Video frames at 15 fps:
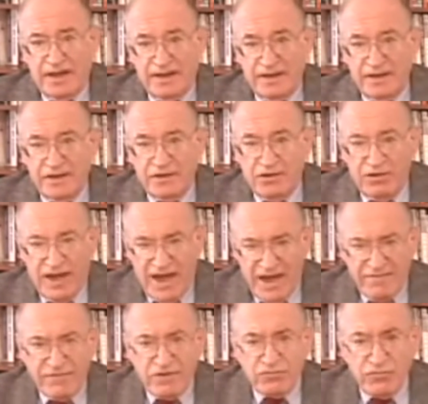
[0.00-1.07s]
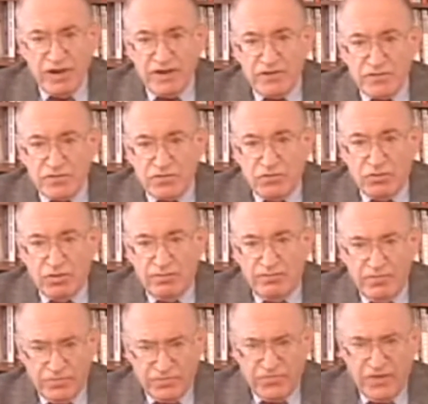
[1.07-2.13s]
and hit a heavy
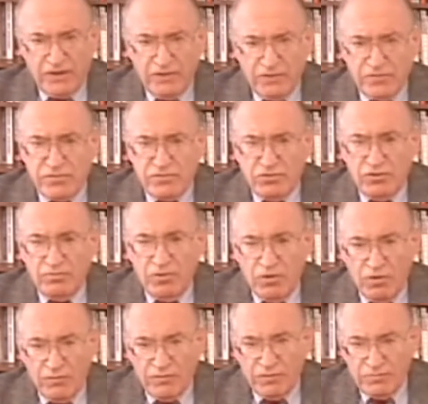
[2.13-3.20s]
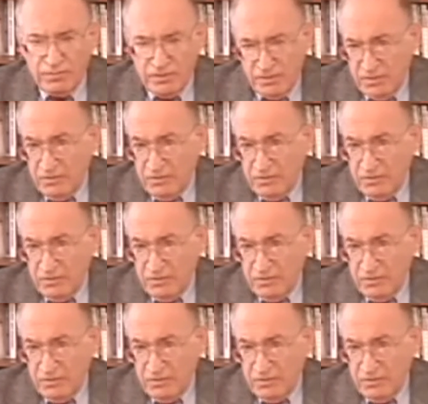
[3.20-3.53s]
rainstorm, thunderstorm over,